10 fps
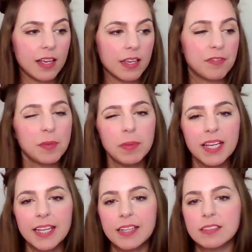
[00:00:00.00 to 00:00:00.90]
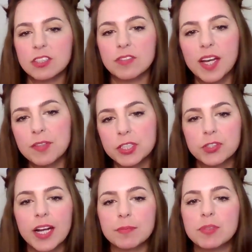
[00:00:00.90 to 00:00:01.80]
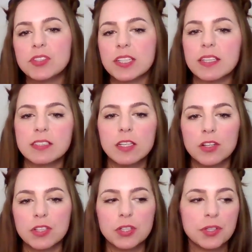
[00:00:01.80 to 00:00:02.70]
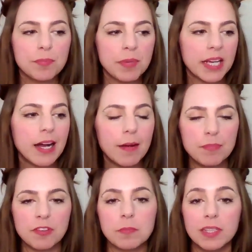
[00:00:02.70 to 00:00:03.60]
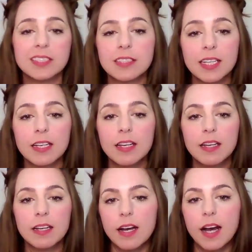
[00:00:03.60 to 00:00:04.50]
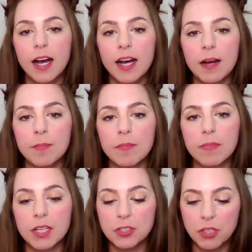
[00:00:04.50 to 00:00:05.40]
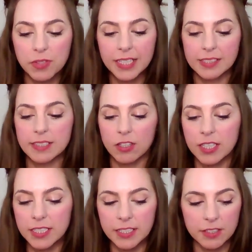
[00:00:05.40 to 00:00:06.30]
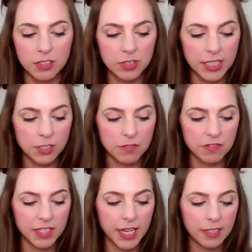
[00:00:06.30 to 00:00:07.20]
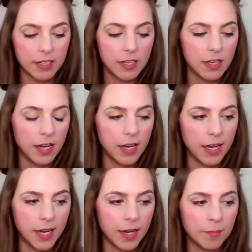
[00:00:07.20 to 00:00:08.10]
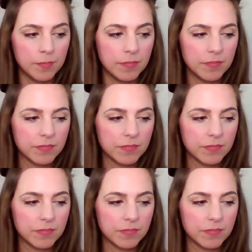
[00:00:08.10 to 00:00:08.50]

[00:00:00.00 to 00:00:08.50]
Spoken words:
if you're playing sort of Irish trad music, there's a lot that you can pick up from listening, and you don't necessarily need the notation for that.